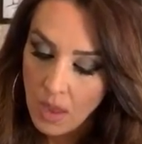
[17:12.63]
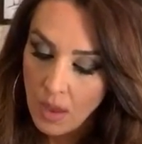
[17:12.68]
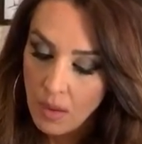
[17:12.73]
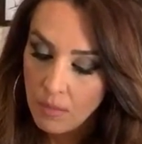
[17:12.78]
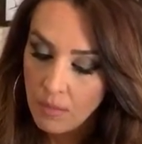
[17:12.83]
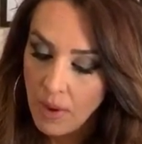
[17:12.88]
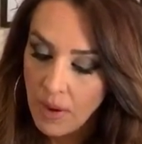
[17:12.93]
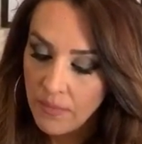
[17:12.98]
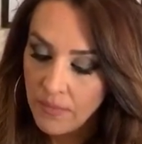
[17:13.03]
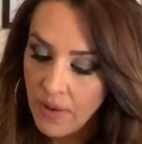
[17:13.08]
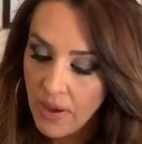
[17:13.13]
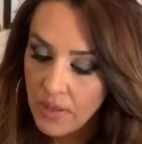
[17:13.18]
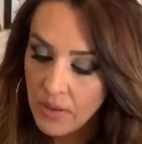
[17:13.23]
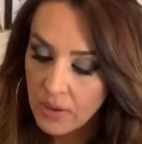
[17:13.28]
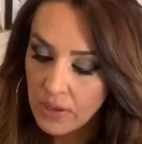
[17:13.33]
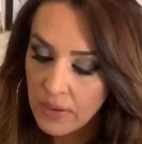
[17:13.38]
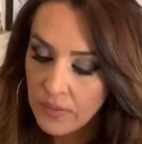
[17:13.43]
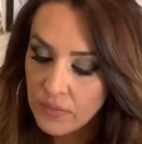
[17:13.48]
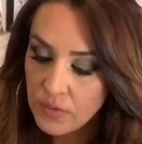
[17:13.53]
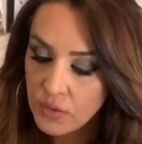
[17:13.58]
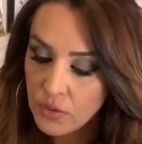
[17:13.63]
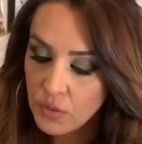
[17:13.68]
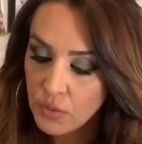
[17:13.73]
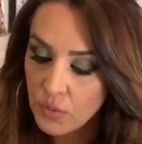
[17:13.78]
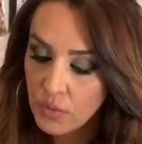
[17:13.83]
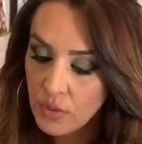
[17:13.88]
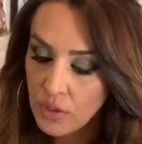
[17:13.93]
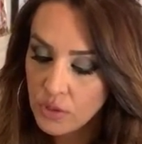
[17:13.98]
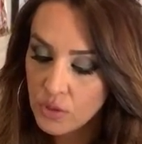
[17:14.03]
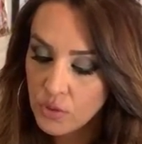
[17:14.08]
My Father gives
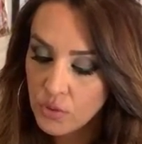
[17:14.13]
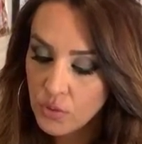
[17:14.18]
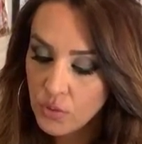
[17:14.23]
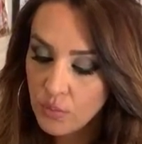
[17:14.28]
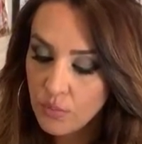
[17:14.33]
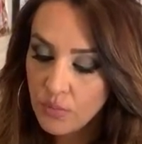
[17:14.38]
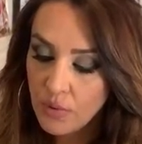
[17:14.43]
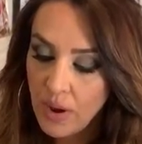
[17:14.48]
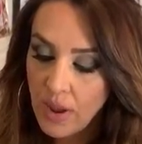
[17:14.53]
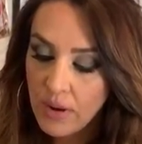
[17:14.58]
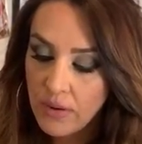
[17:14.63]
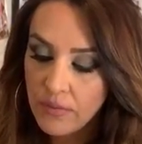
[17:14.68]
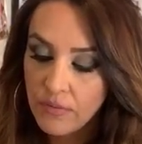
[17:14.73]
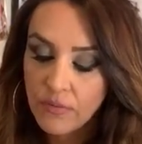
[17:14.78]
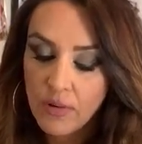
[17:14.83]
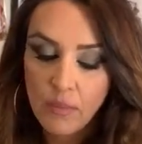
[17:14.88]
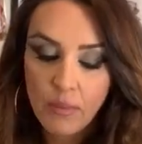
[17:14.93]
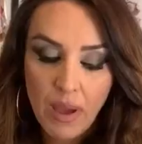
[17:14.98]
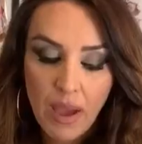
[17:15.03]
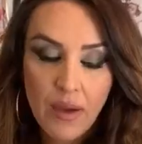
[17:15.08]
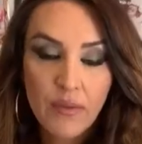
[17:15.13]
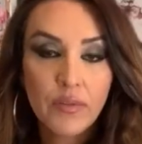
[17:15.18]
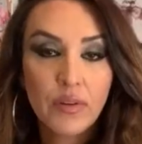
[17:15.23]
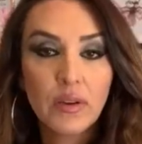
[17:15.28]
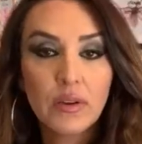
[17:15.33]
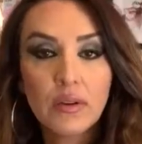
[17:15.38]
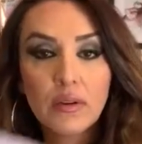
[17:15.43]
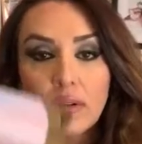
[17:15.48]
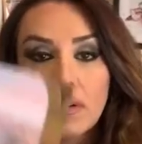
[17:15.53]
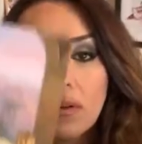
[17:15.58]
you the true bread from
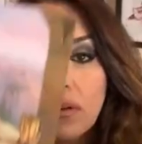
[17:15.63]
heaven.